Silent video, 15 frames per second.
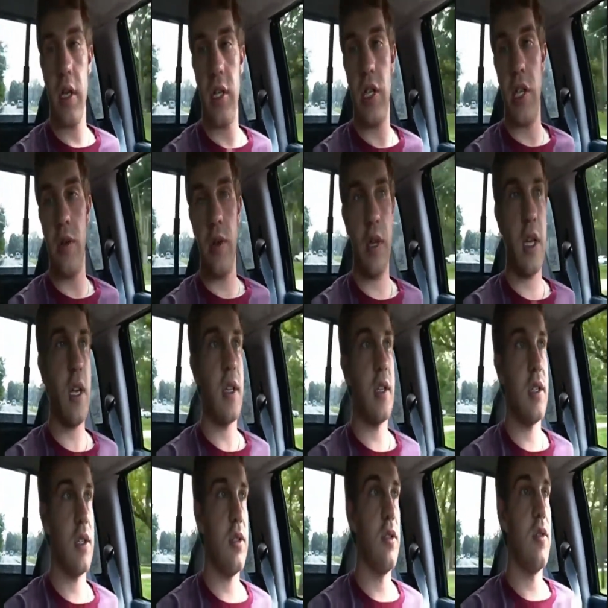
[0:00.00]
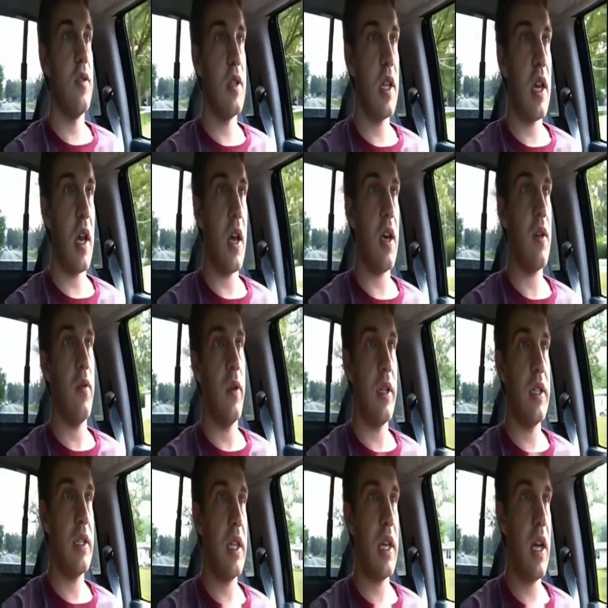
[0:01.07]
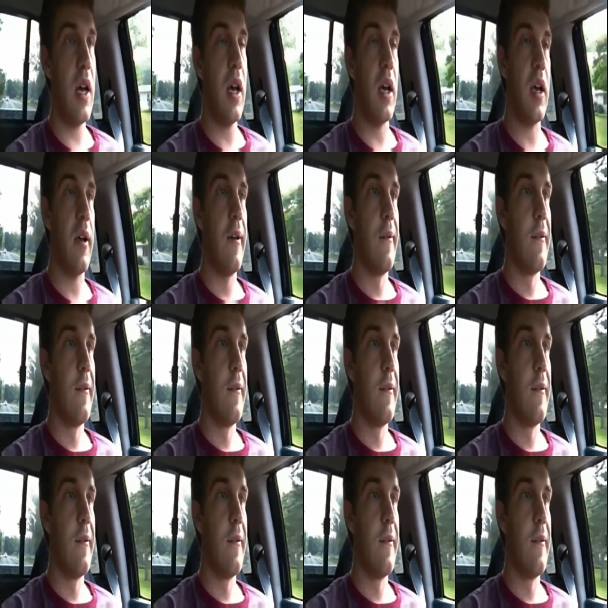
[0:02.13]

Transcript: You can chill with us Tuesday night, Wednesday night.